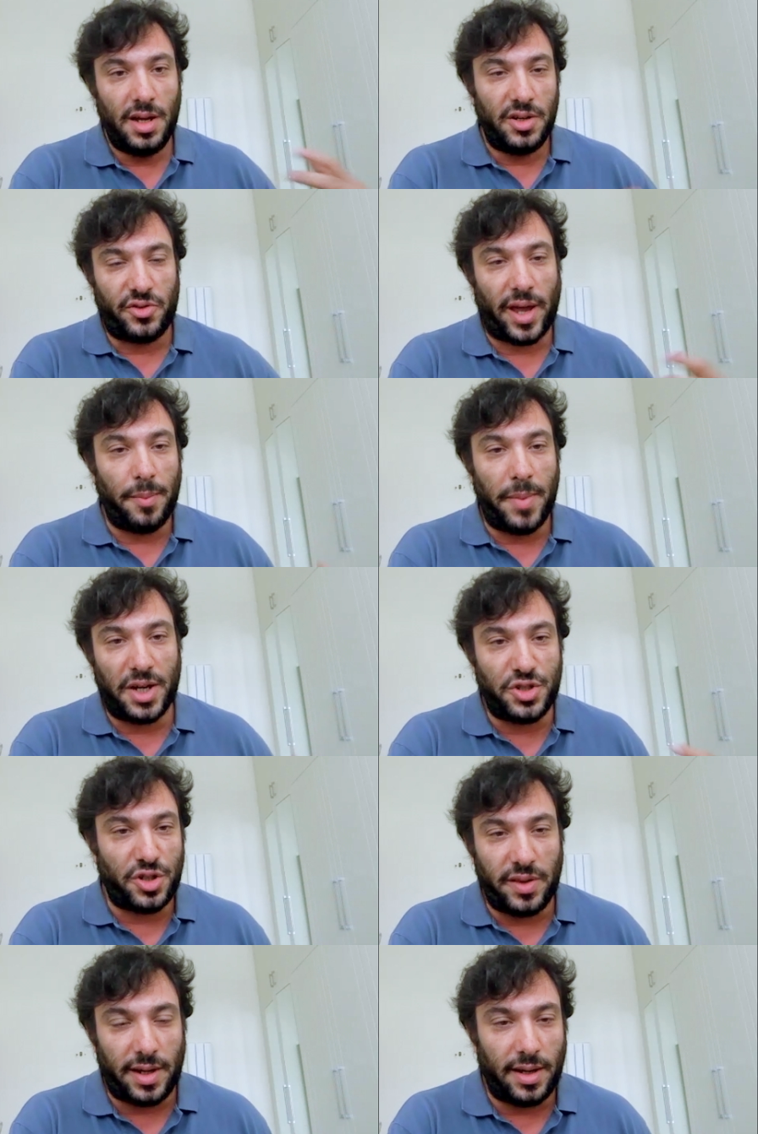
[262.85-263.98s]
try to make
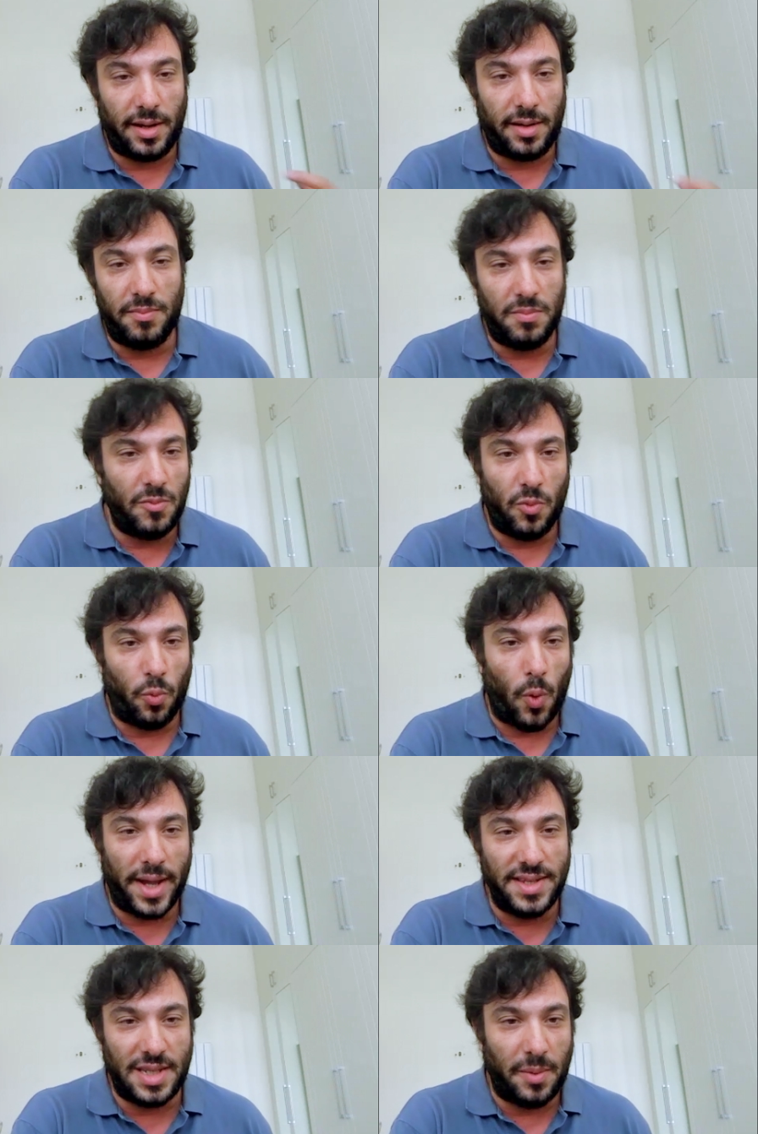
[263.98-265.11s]
sure that it
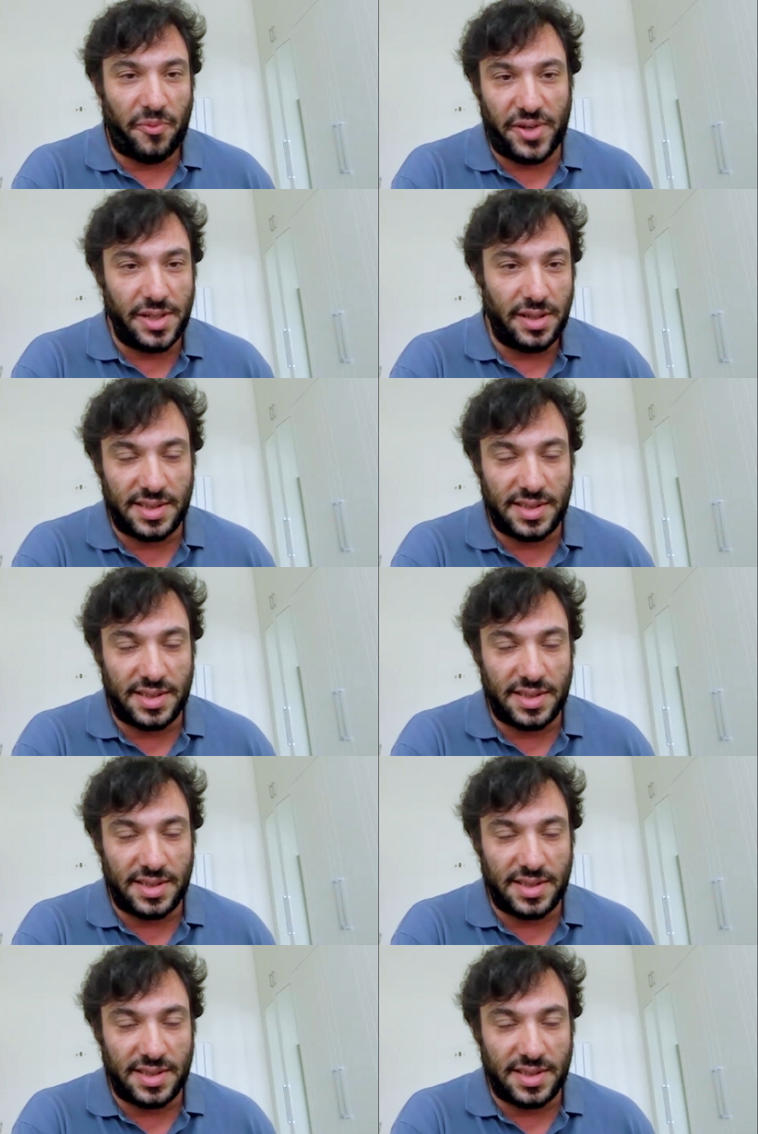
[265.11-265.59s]
winds up feeling